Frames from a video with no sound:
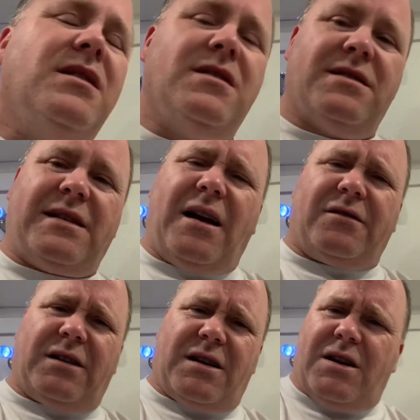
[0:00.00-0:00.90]
South
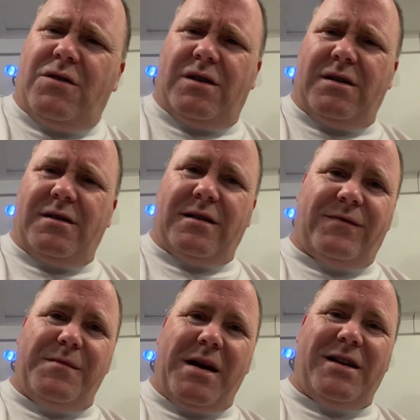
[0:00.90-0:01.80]
Dakota.
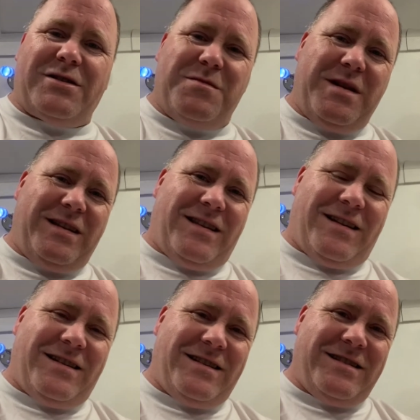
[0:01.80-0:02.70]
I managed to meet
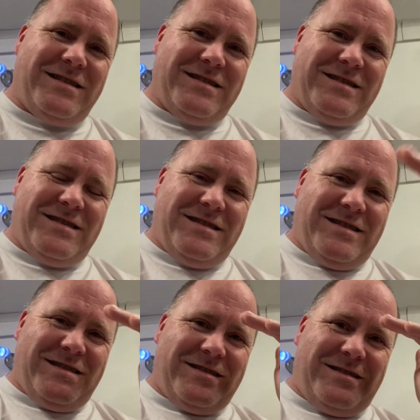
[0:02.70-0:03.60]

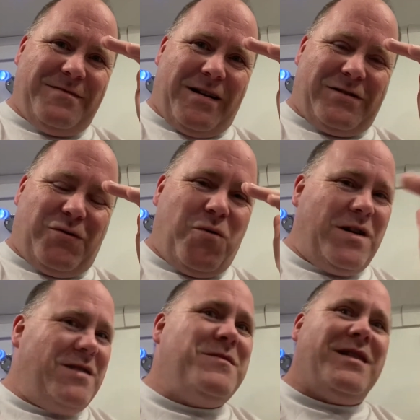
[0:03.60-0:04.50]
about
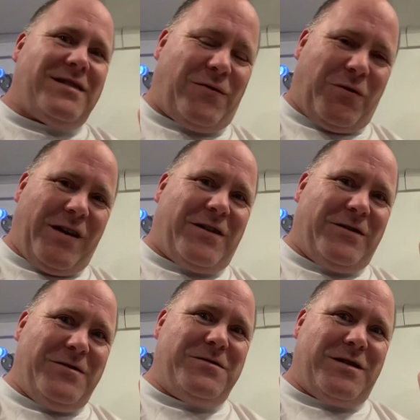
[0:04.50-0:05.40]
20 minutes before they
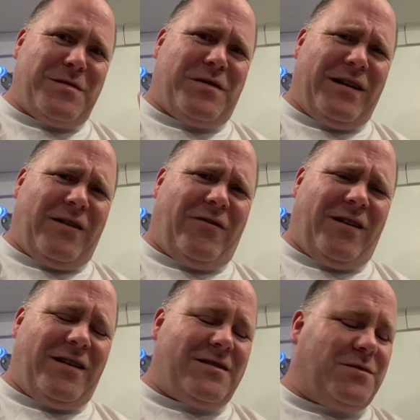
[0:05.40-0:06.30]
closed at the Planet
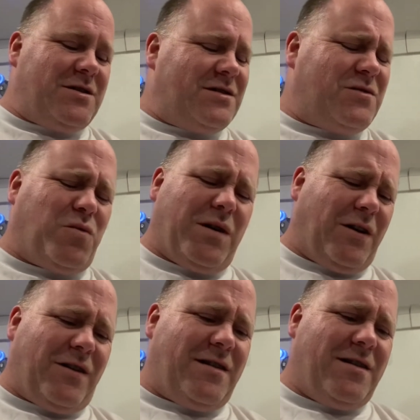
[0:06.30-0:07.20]
Fitness, which is
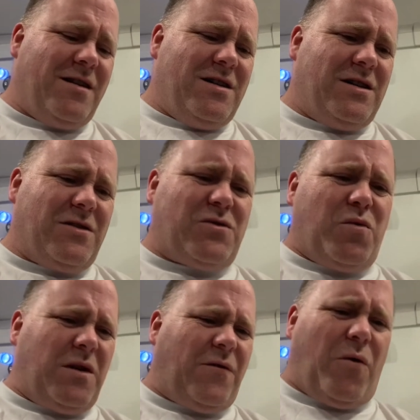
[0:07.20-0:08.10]
weird. They're
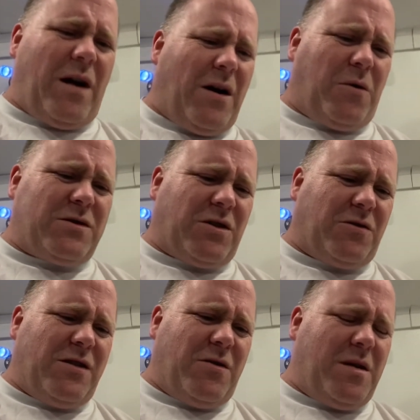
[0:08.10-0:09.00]
24 hours
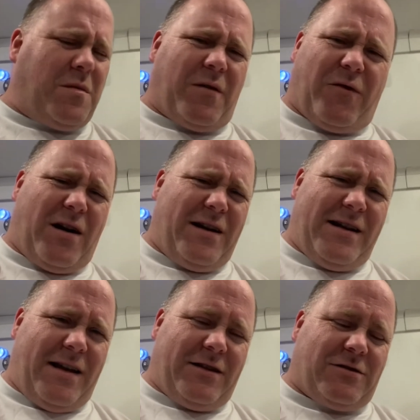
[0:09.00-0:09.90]
early in the week, but Friday
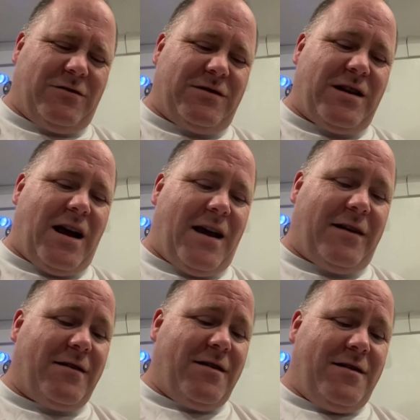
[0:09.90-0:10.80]
night they close 9.
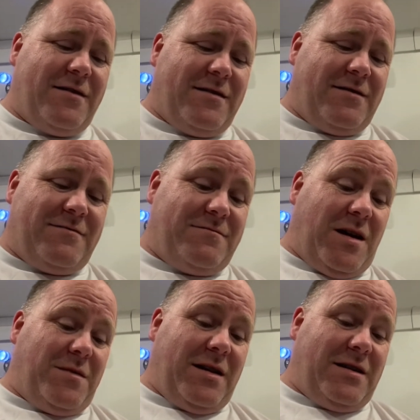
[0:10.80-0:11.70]

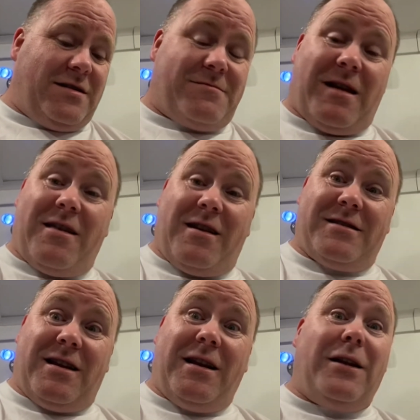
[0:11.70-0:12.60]
Maybe they just had things
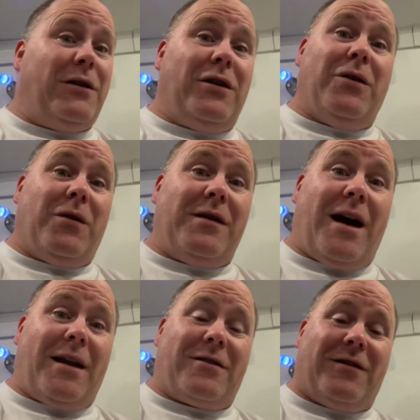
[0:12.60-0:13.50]
they needed to do at
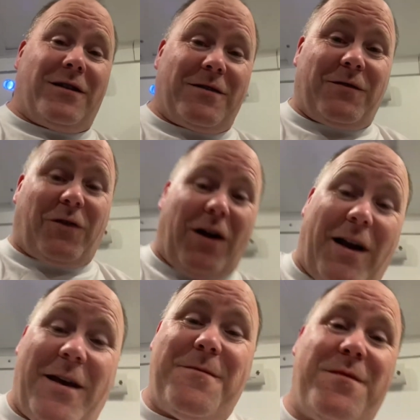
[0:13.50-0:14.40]
9 o'clock on
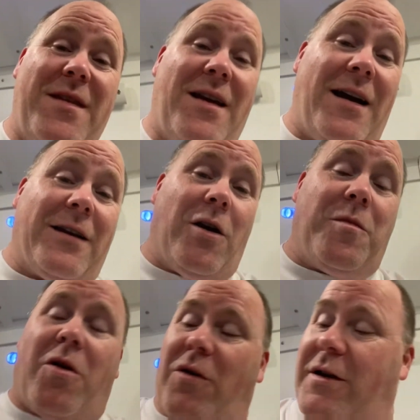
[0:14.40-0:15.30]
Friday, like go
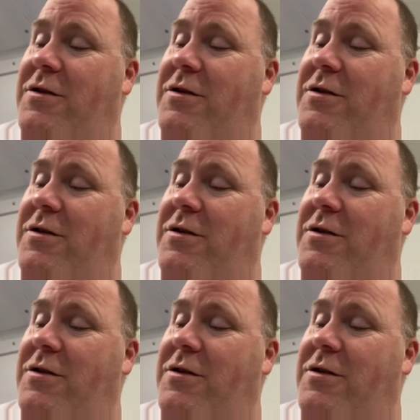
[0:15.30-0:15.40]
party or